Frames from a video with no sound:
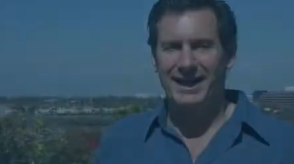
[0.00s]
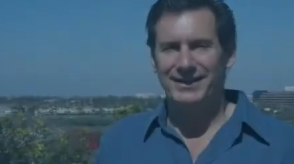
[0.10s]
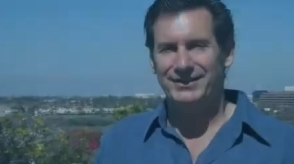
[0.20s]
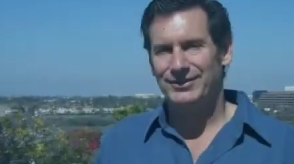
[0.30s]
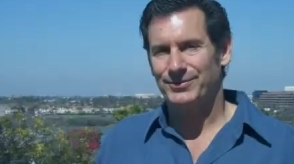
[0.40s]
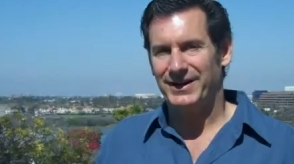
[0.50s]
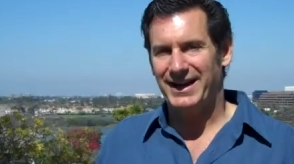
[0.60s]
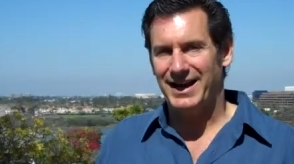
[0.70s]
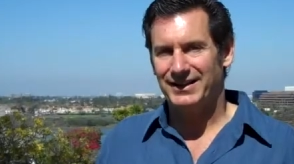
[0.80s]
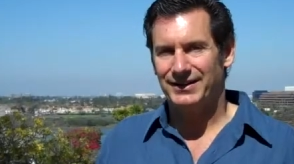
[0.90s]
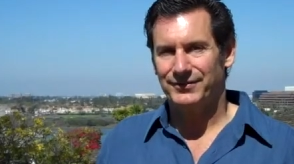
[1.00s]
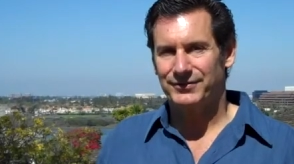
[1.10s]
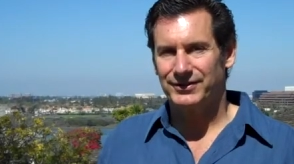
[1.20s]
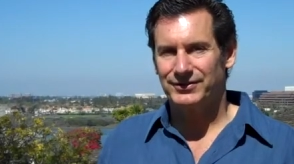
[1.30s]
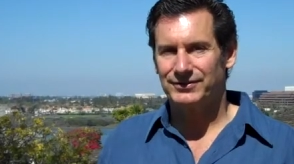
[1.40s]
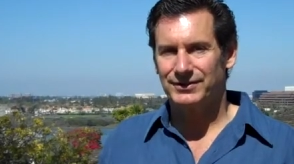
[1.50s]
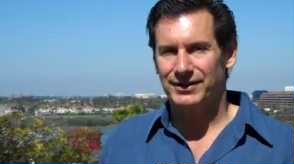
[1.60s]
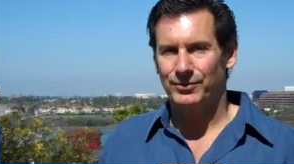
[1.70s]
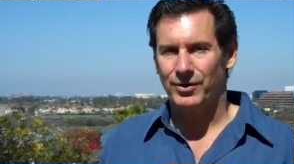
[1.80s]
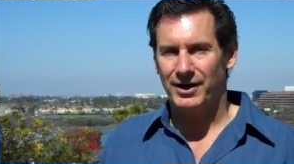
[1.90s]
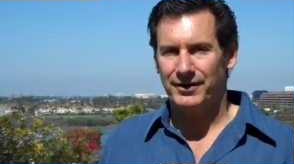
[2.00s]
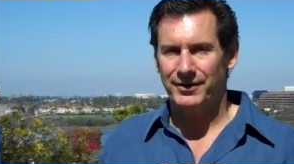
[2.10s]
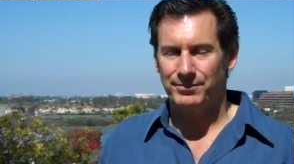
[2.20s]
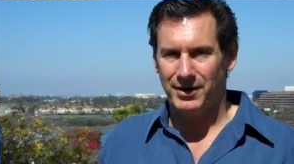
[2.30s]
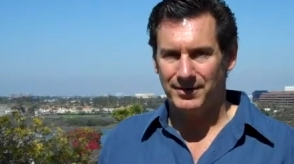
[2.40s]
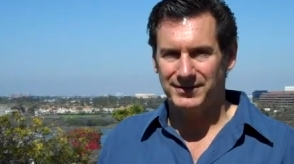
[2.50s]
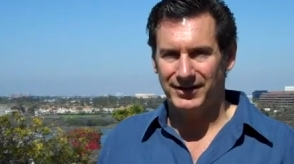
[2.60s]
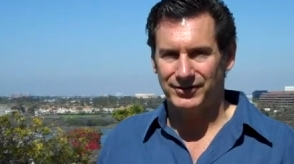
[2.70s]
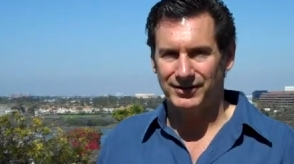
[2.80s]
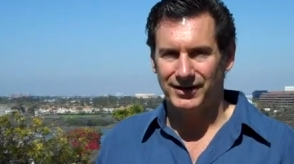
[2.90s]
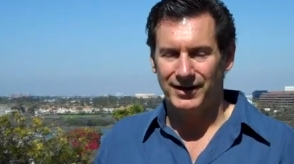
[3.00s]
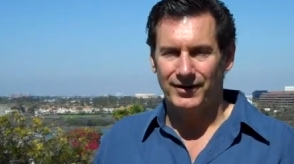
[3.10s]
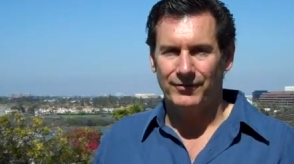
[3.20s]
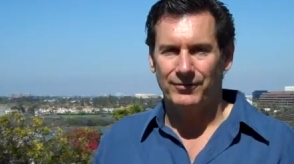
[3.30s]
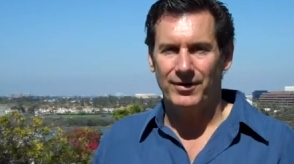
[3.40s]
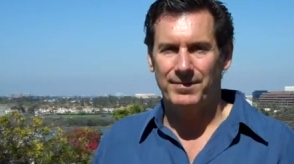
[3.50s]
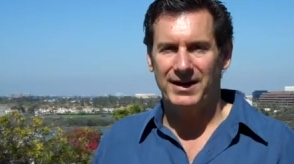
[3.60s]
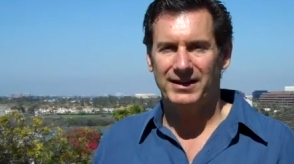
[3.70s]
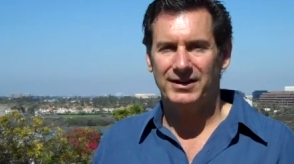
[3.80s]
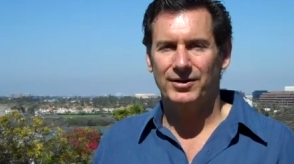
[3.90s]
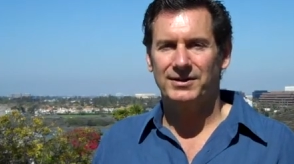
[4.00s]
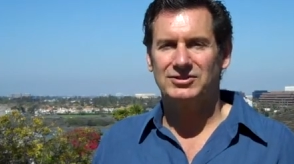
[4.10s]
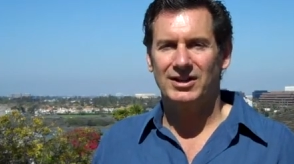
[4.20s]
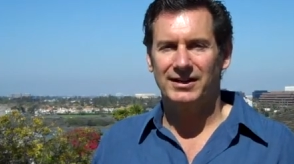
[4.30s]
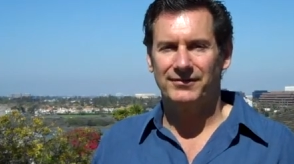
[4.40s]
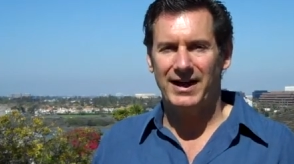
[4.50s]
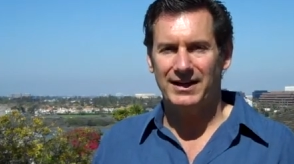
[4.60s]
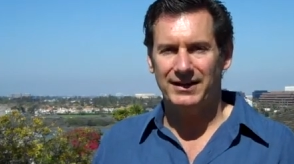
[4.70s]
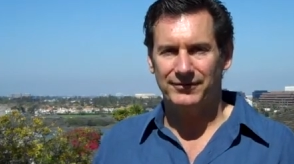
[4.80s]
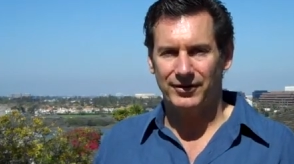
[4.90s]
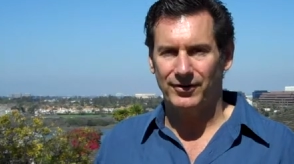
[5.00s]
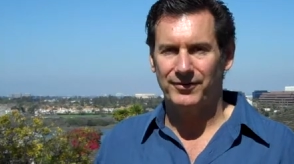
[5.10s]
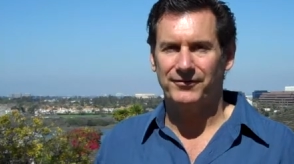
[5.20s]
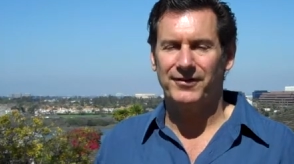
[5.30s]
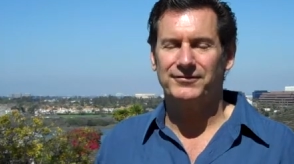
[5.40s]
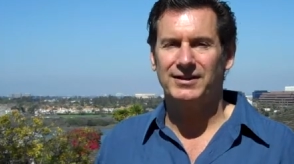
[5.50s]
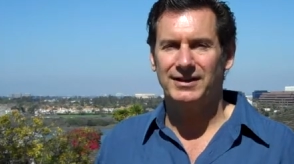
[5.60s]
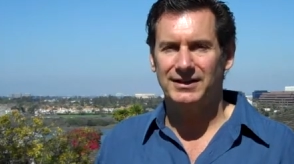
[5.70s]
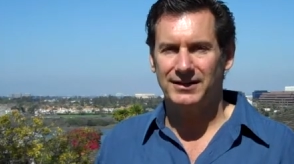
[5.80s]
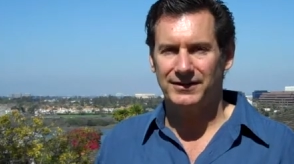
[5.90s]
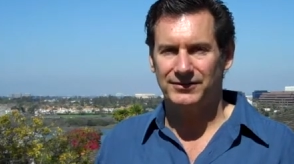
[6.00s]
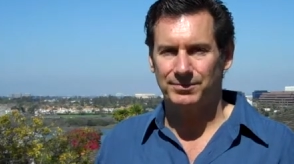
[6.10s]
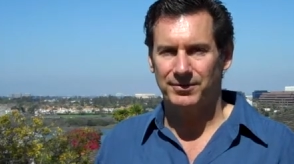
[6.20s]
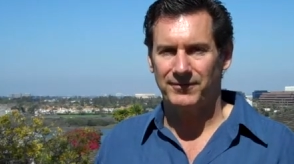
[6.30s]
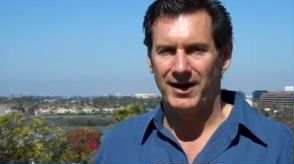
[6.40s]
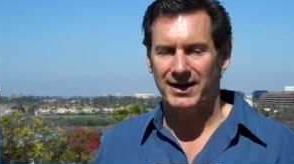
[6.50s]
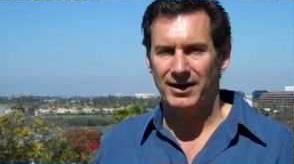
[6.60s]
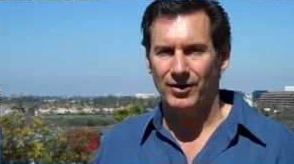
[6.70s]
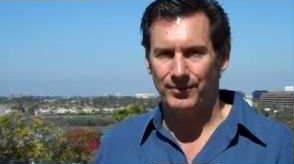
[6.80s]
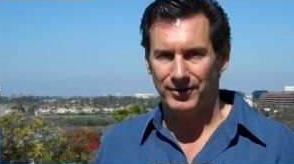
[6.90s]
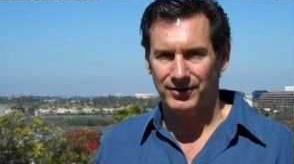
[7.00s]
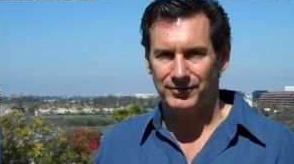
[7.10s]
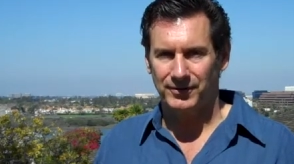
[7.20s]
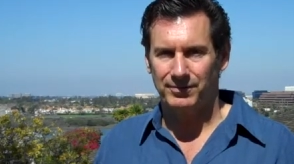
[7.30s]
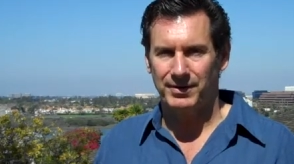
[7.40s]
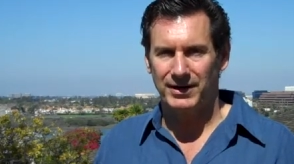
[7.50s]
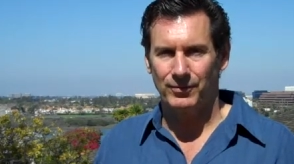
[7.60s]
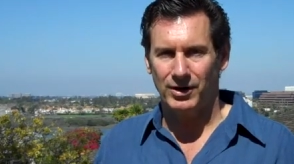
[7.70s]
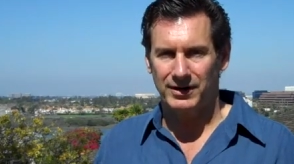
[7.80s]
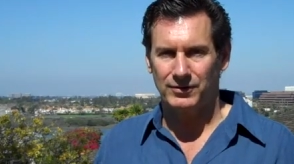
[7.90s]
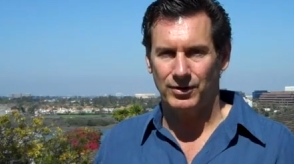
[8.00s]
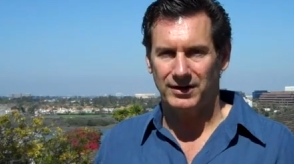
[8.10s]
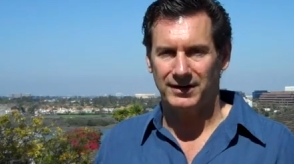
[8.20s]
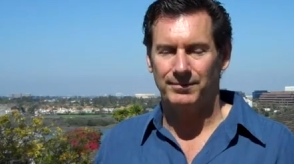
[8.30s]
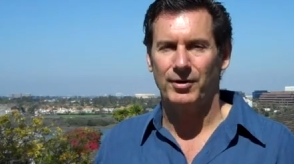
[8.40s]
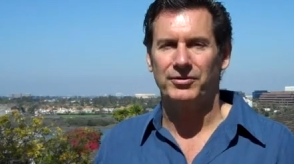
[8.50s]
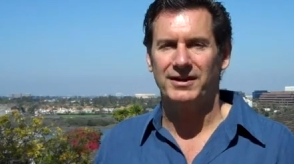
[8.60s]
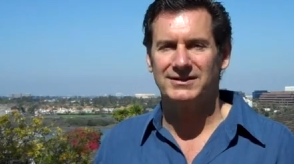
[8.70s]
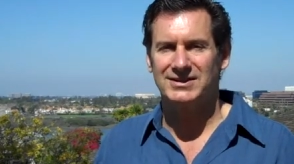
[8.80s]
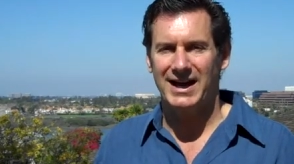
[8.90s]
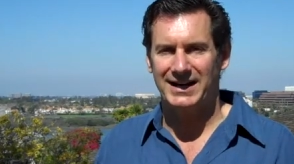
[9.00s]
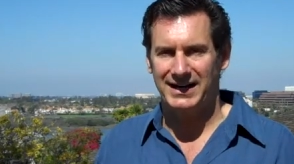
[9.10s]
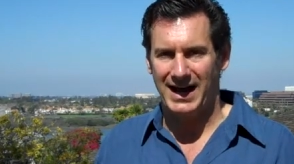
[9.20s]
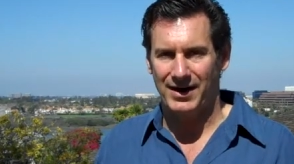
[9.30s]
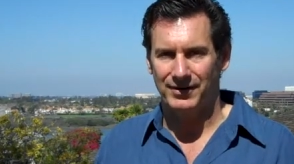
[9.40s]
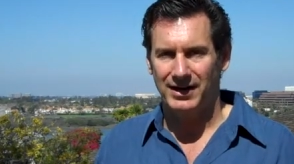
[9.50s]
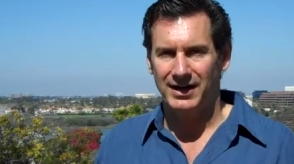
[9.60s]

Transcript: Hi, this is Rick Allen of Crystal Clear Water in Palm Desert. We've been in the Coachella Valley for over 15 years providing homeowners with better water quality both inside and out.